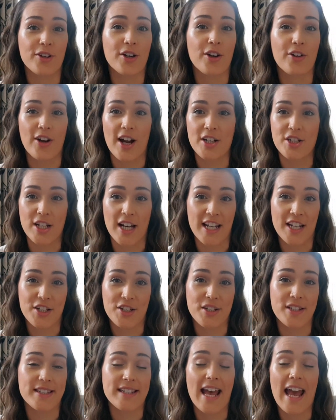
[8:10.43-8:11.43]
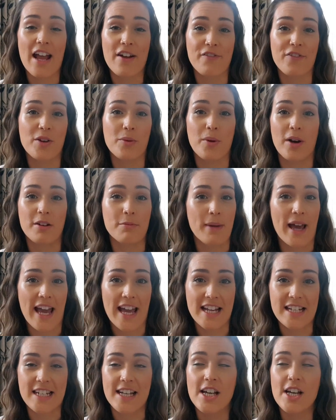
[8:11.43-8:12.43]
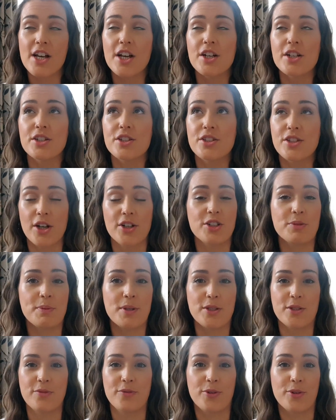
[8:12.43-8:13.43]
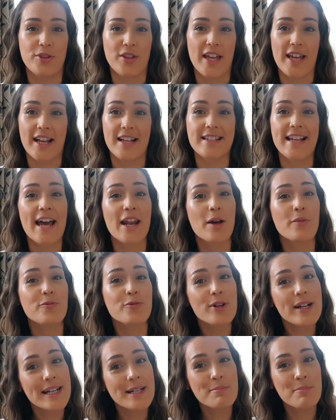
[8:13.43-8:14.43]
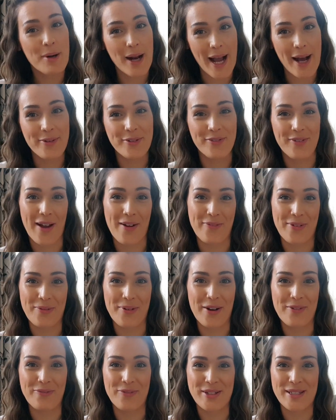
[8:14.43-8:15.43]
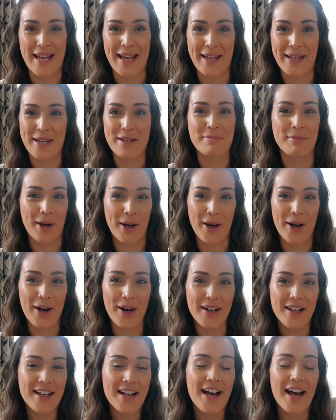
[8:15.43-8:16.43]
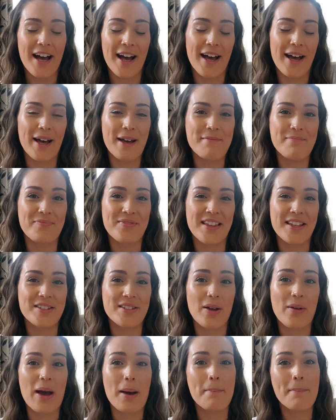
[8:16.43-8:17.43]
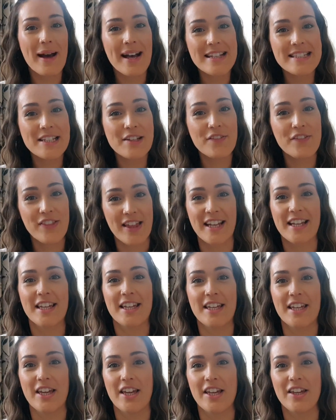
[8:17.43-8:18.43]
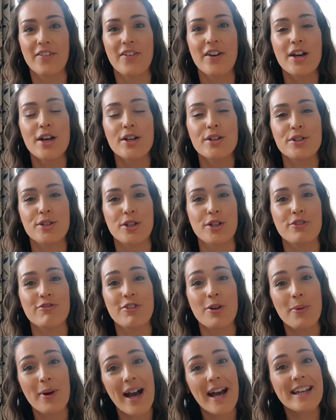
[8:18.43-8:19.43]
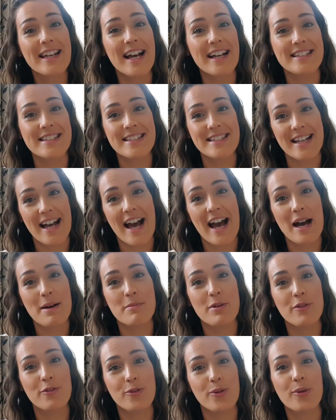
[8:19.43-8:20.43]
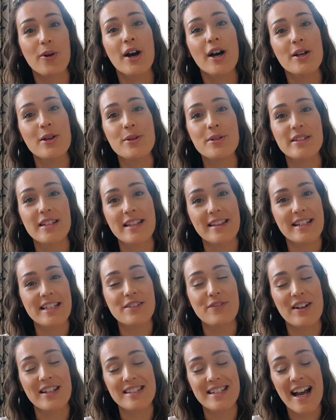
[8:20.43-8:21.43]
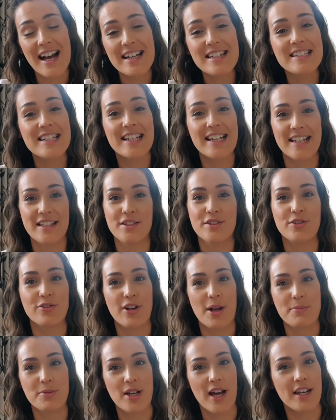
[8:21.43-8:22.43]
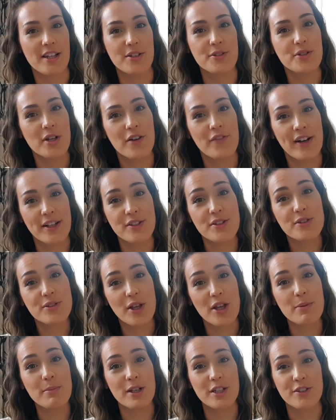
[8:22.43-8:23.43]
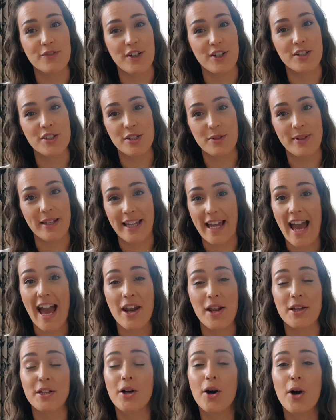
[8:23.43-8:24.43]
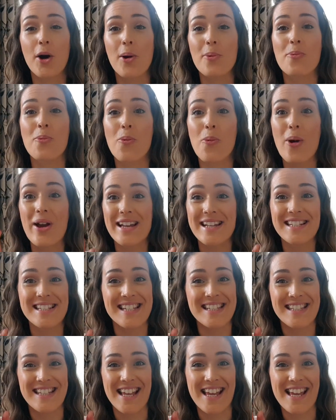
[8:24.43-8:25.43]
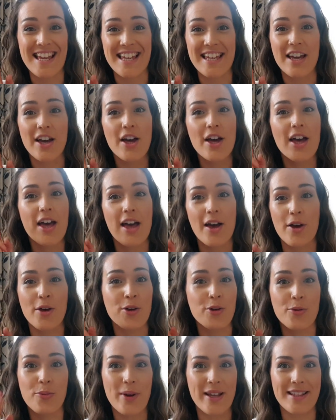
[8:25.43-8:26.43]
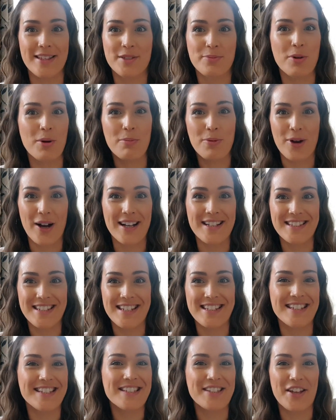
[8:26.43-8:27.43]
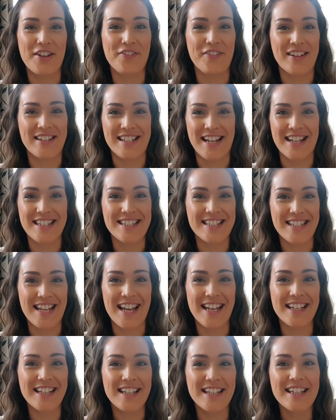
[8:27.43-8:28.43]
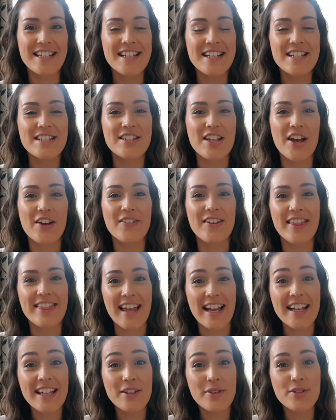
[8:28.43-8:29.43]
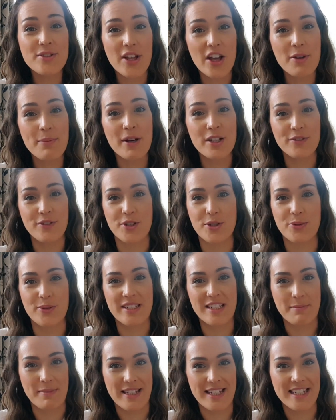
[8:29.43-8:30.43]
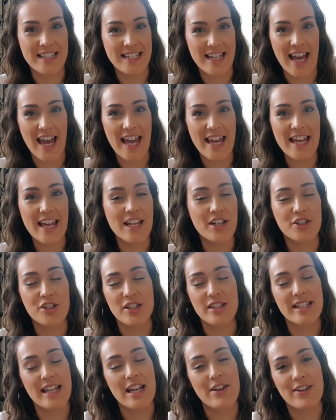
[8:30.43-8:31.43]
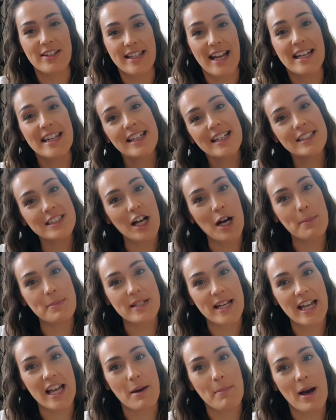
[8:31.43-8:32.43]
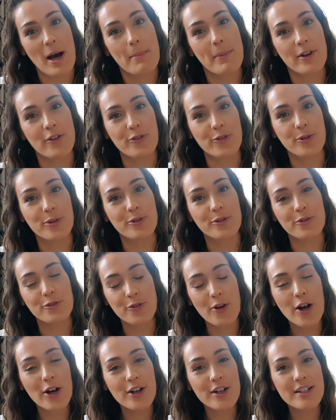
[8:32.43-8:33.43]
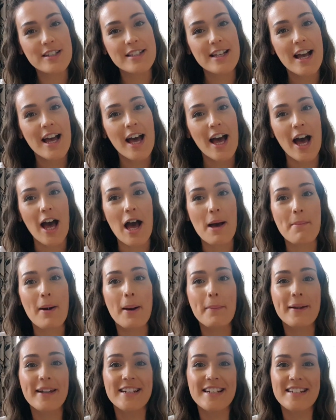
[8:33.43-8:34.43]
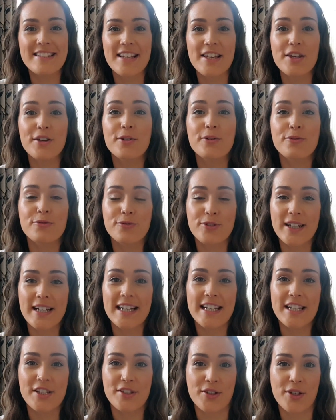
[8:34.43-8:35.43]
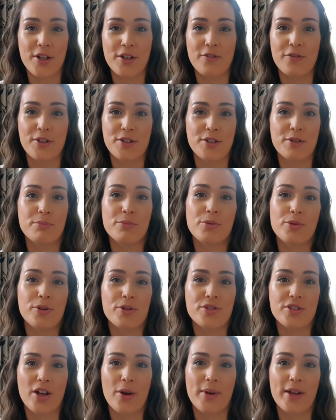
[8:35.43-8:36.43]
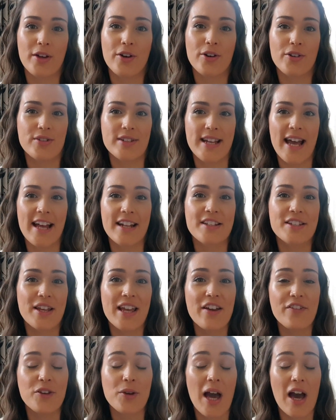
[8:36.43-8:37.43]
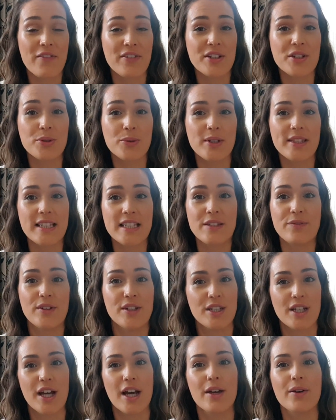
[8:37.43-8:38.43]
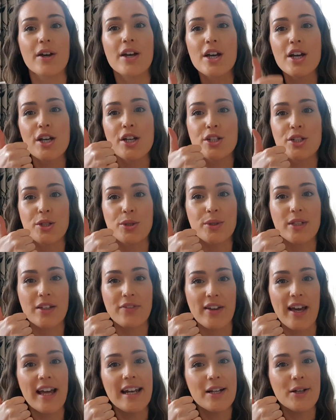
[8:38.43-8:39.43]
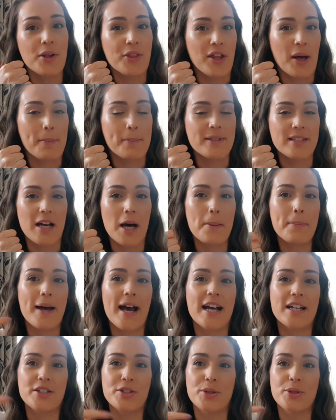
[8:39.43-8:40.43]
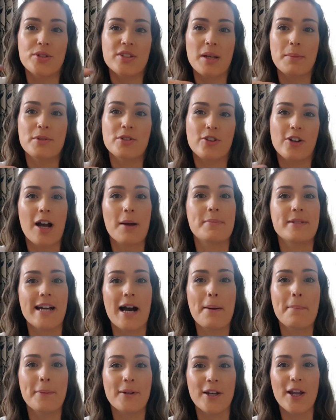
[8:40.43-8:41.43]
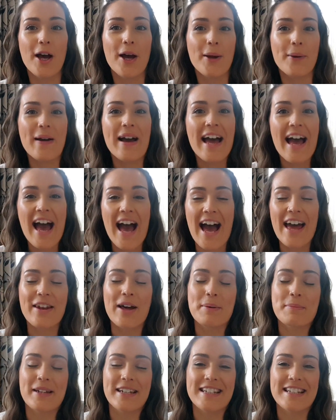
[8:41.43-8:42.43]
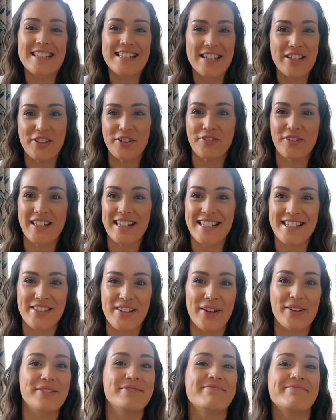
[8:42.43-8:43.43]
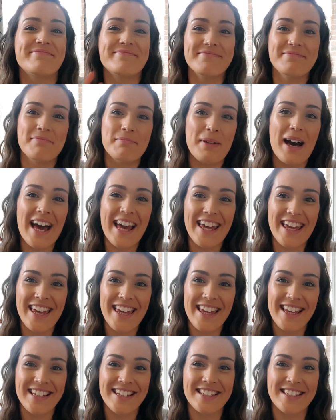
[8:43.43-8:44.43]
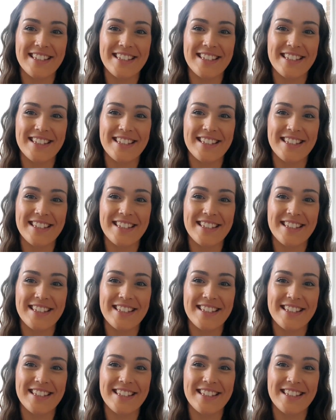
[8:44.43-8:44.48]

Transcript: Congratulations, everyone made such beautiful things, and I'm really proud of everyone for taking part. So a massive thank you to Roanne and Sam for hosting this fantastic Instagram challenge. I've had so much fun doing it, and I can't wait to see who wins what prizes. It's so fantastic. So thank you so much for joining me today in just hearing that little update about my Frugal Frocks. I'm going to see you really soon for some more sewing content, so if you have enjoyed this video, do give it a little thumbs up and do subscribe down below, and I'm going to see you really soon. Bye!